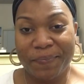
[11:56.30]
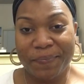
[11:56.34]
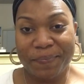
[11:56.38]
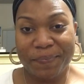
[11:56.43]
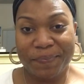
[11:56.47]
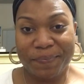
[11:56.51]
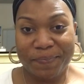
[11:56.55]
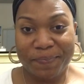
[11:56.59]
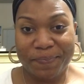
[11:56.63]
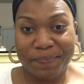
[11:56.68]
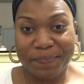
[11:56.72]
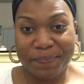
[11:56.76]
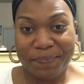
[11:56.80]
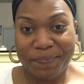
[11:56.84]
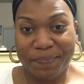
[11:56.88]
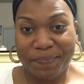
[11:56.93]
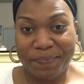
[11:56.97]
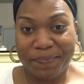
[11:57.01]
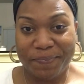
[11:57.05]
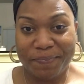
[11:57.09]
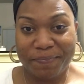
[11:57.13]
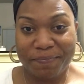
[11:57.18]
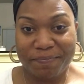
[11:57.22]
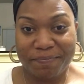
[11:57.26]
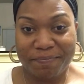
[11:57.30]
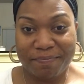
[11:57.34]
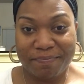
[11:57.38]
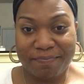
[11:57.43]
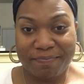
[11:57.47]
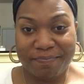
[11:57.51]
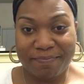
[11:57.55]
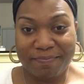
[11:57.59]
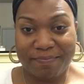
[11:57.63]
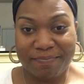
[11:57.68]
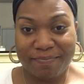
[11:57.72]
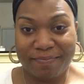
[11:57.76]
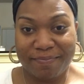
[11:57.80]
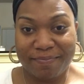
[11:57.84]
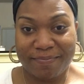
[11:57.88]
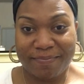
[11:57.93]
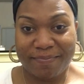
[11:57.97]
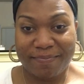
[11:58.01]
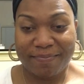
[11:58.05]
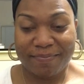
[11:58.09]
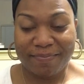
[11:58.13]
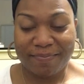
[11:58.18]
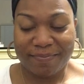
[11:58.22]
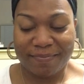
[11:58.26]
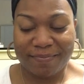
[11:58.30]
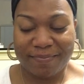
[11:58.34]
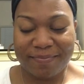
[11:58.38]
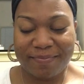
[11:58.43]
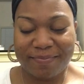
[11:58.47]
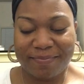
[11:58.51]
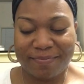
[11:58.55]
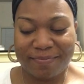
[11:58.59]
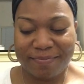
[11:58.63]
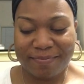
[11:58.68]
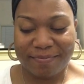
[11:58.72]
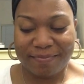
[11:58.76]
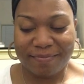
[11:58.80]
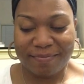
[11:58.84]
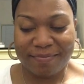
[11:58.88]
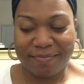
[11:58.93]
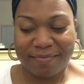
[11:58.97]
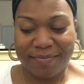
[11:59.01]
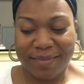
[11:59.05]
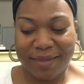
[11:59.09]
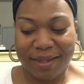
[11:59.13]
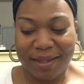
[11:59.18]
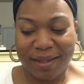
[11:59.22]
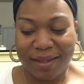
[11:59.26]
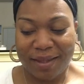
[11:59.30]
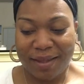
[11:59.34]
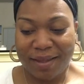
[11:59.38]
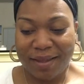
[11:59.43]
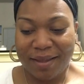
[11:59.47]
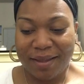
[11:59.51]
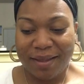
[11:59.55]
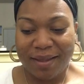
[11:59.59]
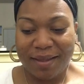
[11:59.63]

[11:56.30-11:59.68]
No one is speaking in this clip.